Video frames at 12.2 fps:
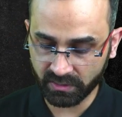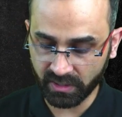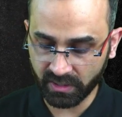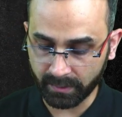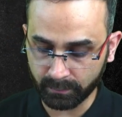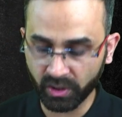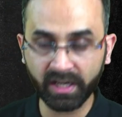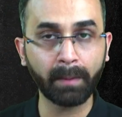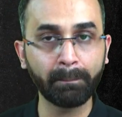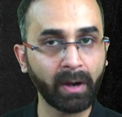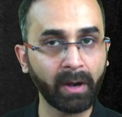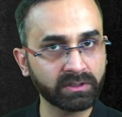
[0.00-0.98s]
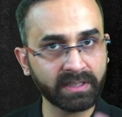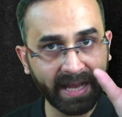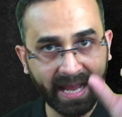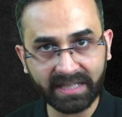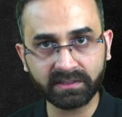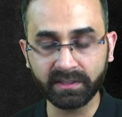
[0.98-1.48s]
Carbonyl compounds
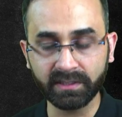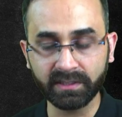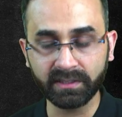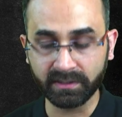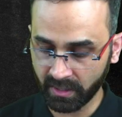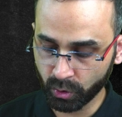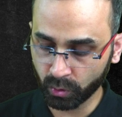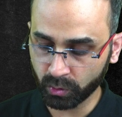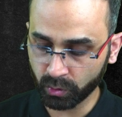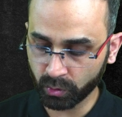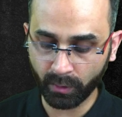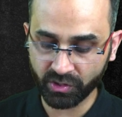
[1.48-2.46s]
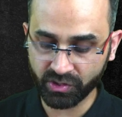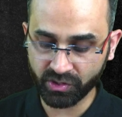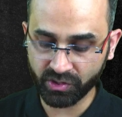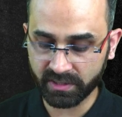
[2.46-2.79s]
and acids, 2 to 3 questions.